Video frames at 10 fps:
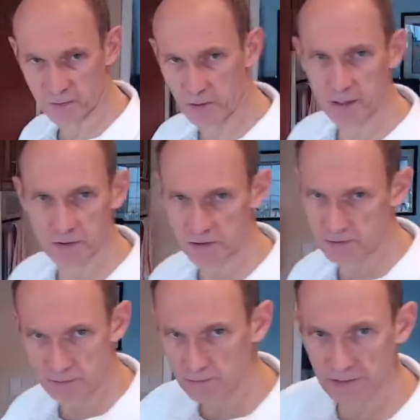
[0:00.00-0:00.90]
Spinach
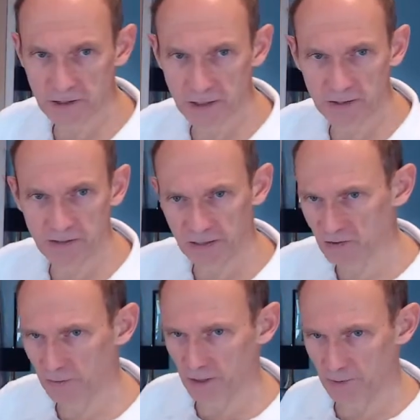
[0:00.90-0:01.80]
literally
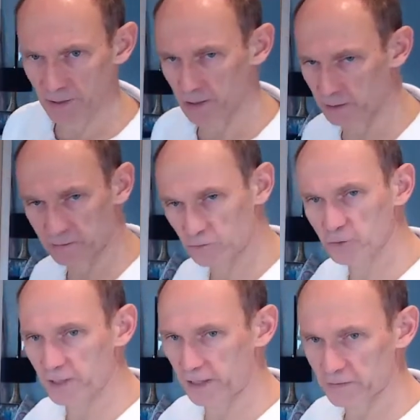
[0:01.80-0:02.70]
takes
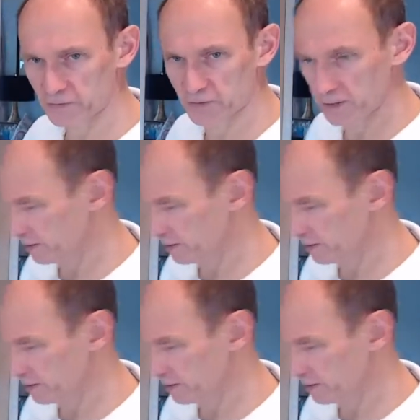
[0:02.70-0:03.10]
2 minutes.